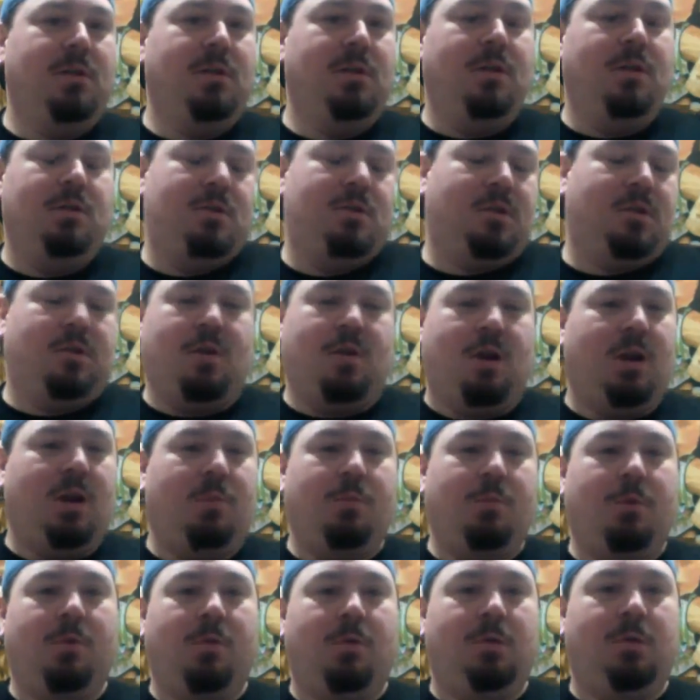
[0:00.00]
You know, just talk
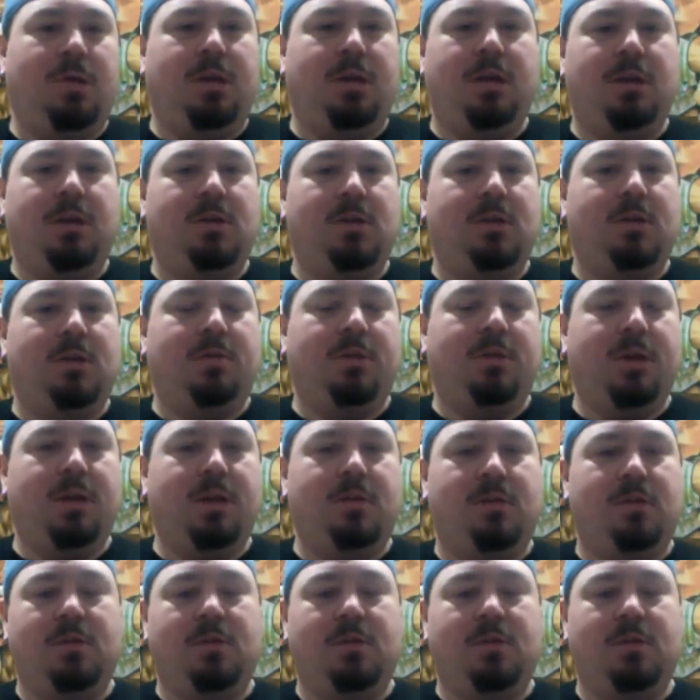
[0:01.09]
about goaltending and stuff like that.